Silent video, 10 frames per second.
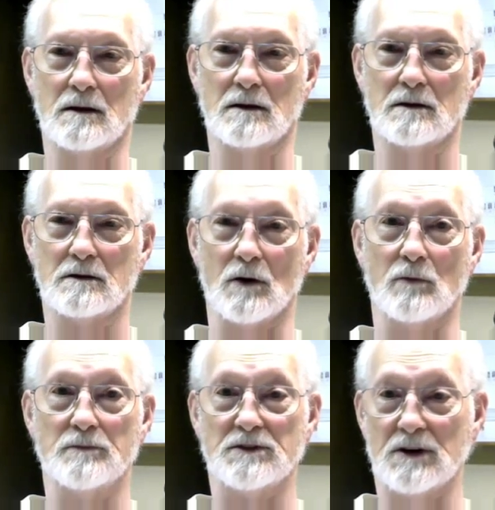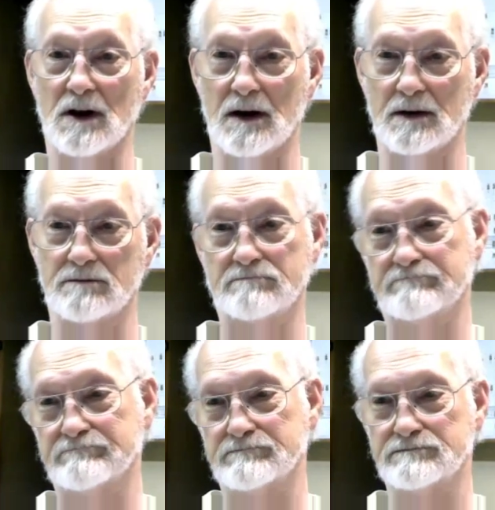So until I
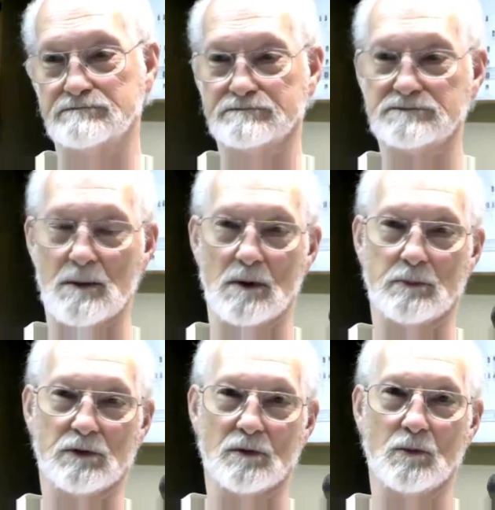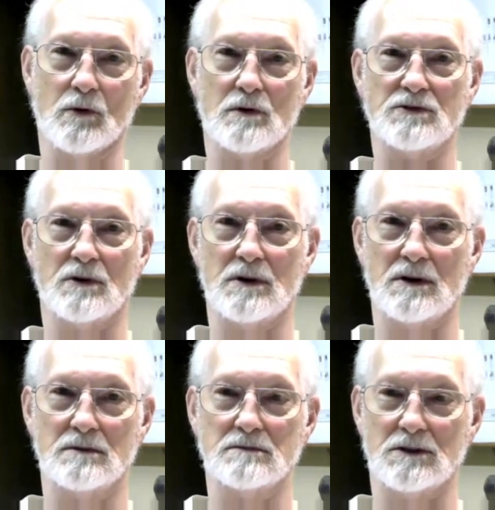come up with some more to show you,
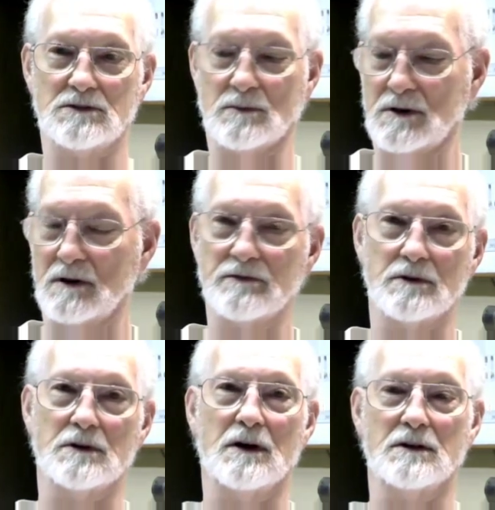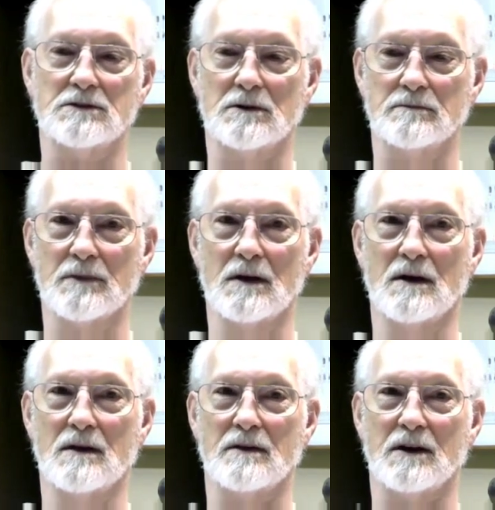this will be it for today. So
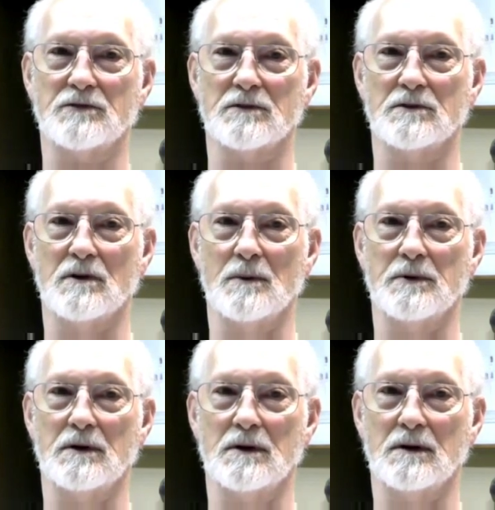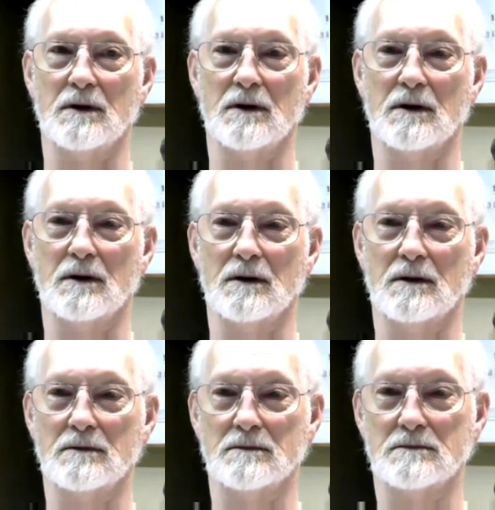thanks for dropping in, and